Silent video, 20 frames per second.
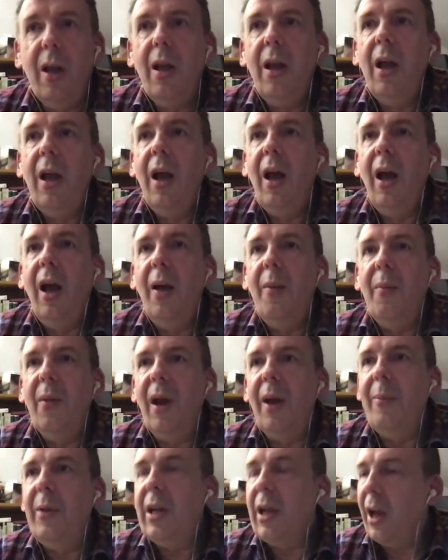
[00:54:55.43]
all.
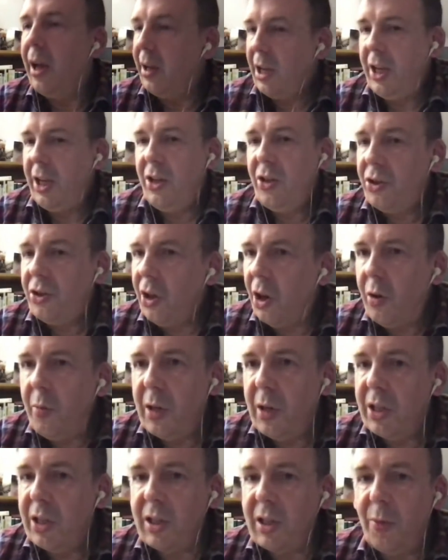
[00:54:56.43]
I mean, he's
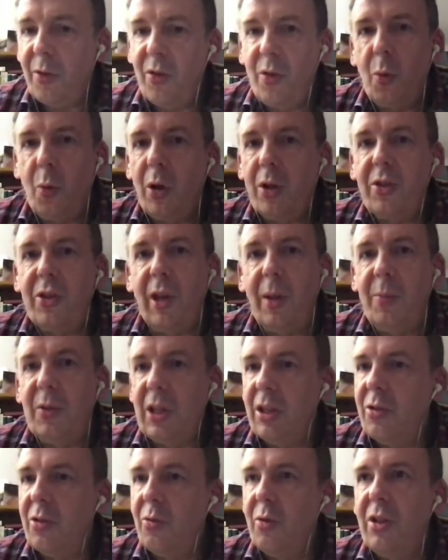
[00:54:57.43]
shown me some of the
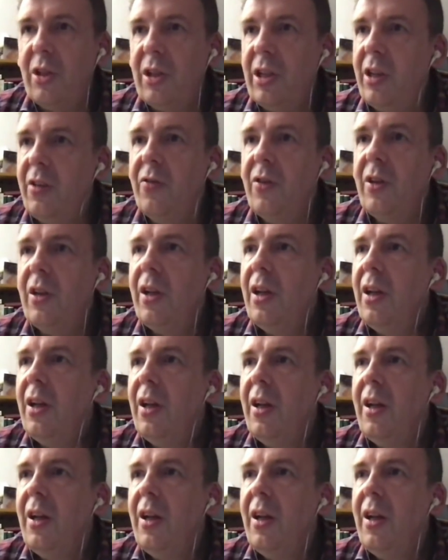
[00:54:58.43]
WhatsApps he's received,